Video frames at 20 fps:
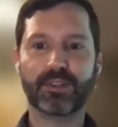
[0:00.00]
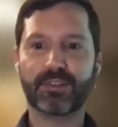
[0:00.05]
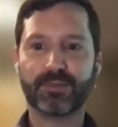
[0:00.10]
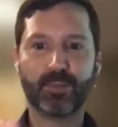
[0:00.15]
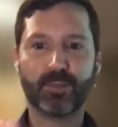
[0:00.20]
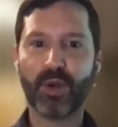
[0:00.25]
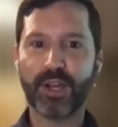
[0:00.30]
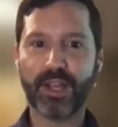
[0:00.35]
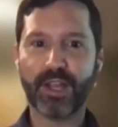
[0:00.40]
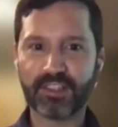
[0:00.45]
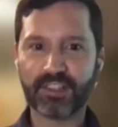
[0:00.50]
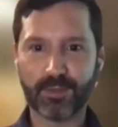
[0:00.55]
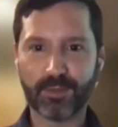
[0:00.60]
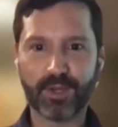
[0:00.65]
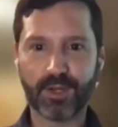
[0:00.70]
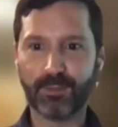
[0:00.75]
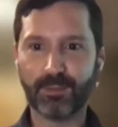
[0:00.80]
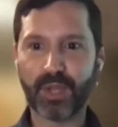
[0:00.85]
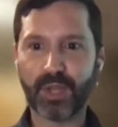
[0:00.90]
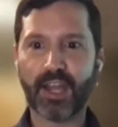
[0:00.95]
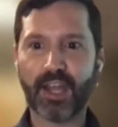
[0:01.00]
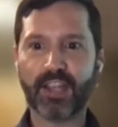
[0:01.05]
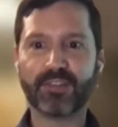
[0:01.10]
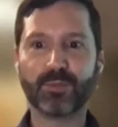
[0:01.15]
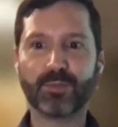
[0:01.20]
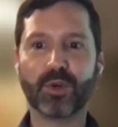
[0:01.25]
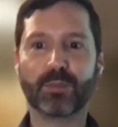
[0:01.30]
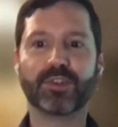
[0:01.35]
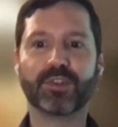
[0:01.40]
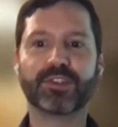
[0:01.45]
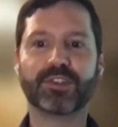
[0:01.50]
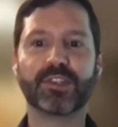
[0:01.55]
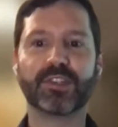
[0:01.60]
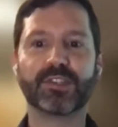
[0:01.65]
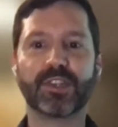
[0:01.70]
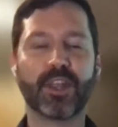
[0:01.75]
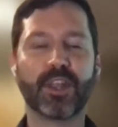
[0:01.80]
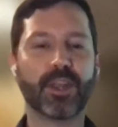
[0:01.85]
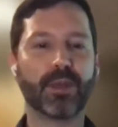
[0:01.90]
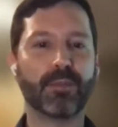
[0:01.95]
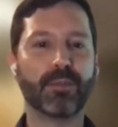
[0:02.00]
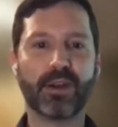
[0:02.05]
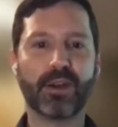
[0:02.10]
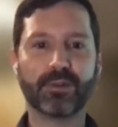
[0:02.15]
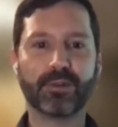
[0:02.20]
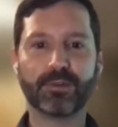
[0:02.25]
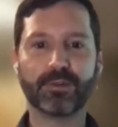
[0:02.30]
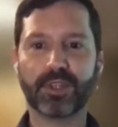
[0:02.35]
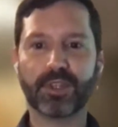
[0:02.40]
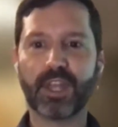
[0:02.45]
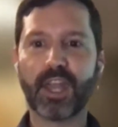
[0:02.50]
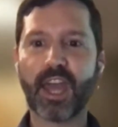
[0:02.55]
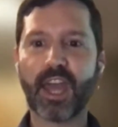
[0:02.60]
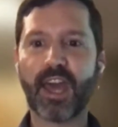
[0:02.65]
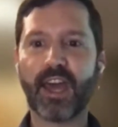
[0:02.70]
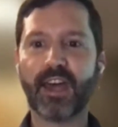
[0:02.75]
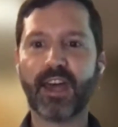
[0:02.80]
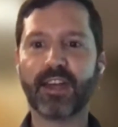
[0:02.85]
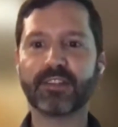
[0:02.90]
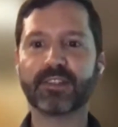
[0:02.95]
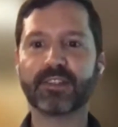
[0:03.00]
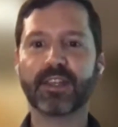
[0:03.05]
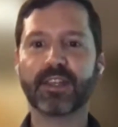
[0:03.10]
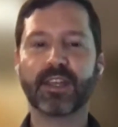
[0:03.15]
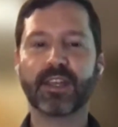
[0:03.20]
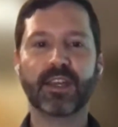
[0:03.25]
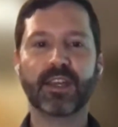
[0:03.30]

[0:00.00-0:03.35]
This point estimate implies more precision than the model really has.